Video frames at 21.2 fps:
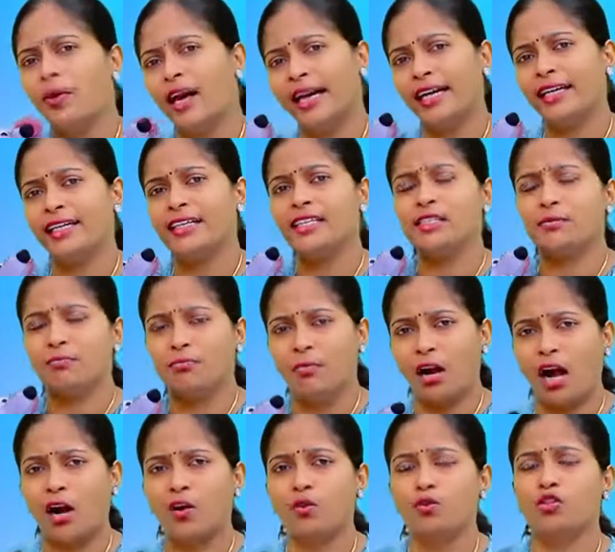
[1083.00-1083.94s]
white
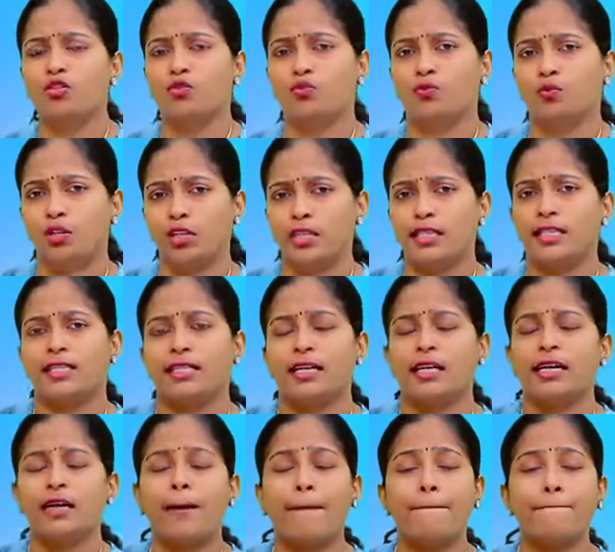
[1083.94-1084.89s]
mouse was
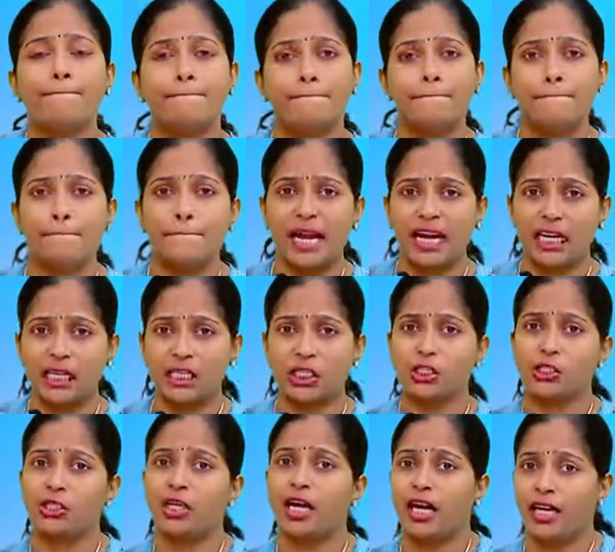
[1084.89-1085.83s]
a
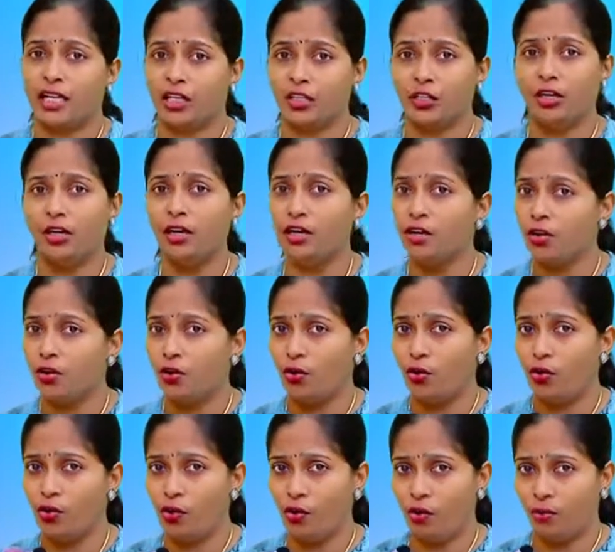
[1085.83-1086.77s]
pet at a
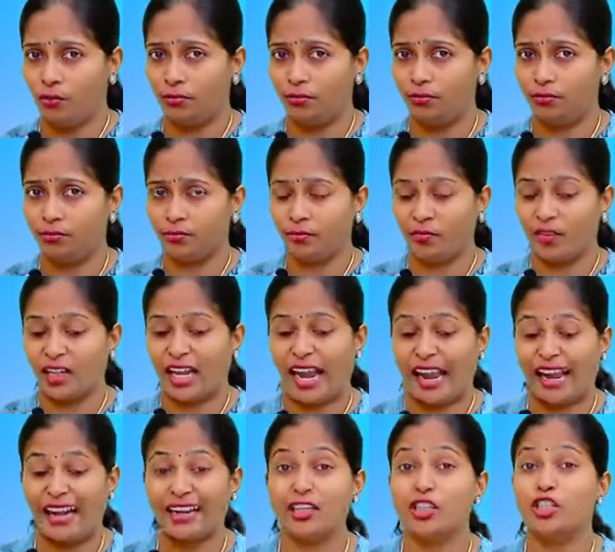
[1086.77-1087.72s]
home,
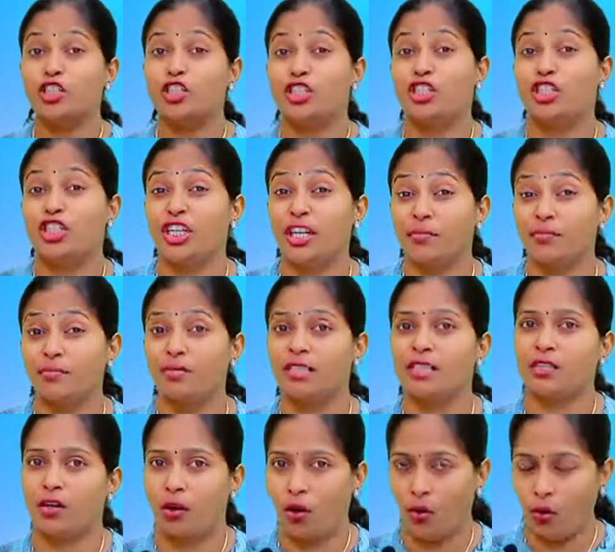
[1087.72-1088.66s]
at
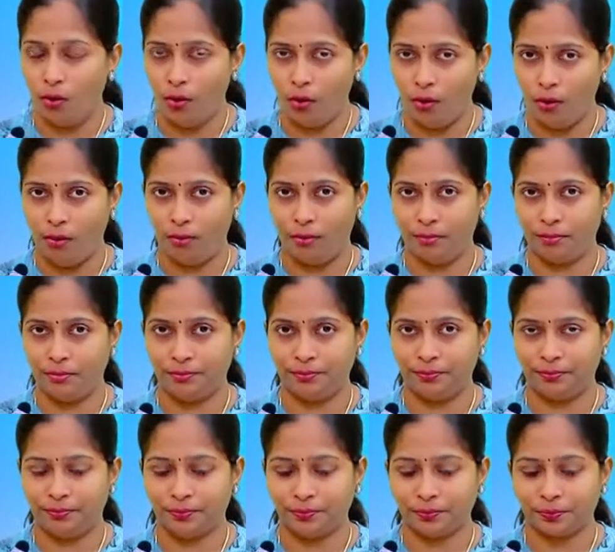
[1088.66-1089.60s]
Jim's home.
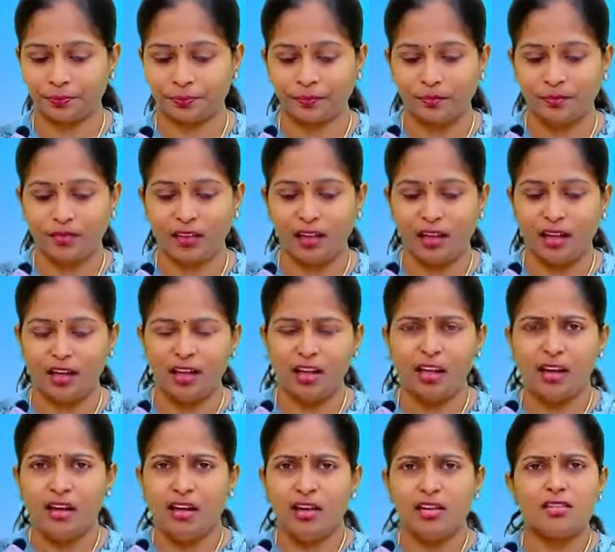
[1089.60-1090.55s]

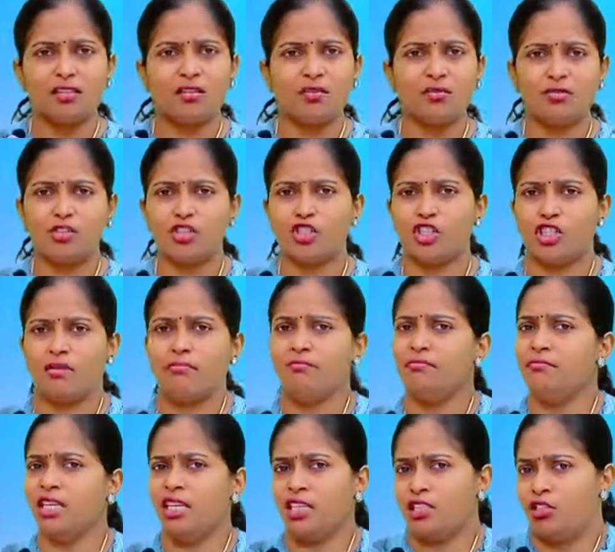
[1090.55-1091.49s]
So
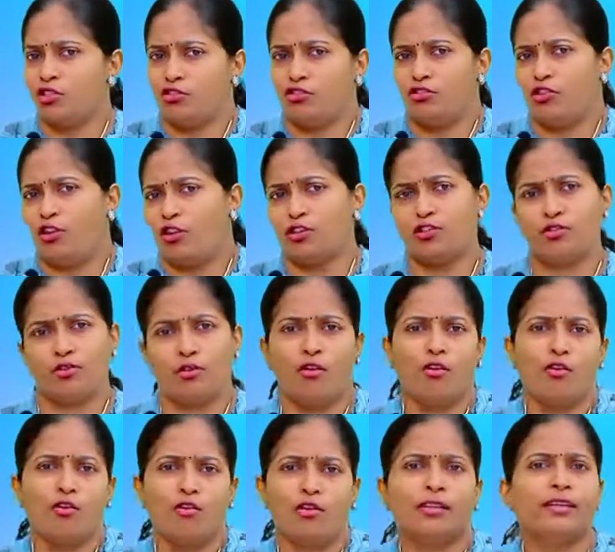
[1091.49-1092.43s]
Jim is not
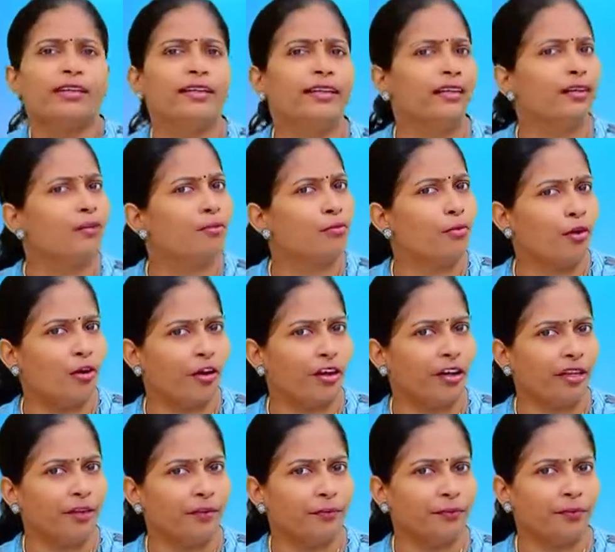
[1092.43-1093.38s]
so clean
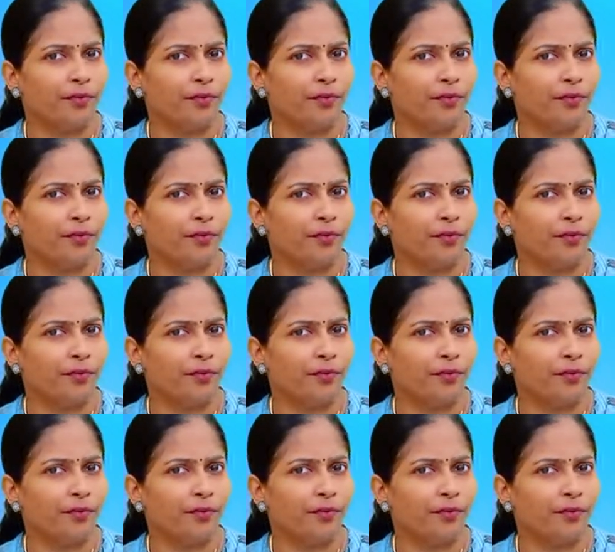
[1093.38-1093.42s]
boy.